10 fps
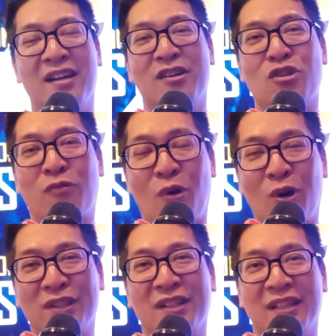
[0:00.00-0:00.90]
look
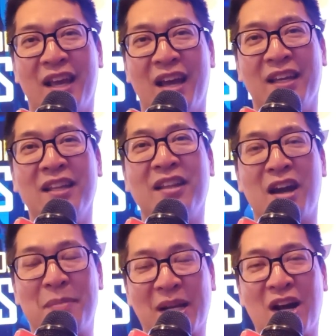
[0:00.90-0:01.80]
for
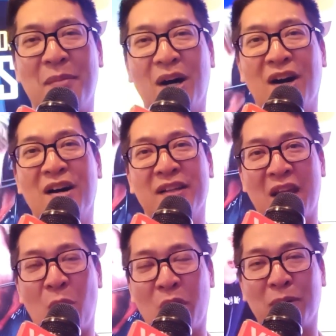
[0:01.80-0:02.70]
India become
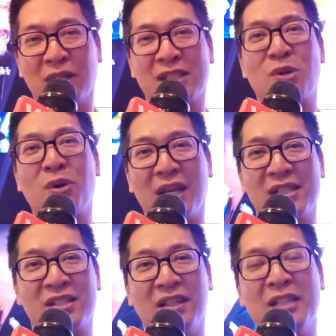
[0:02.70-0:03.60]
one of the
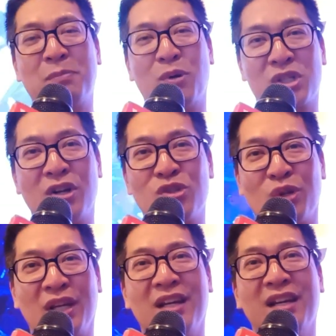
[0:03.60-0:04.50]
strongest esports
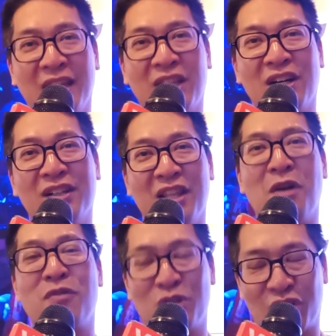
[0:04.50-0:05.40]
country in the near
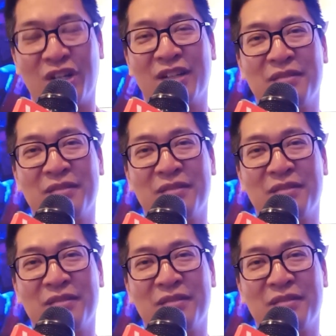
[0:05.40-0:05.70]
future.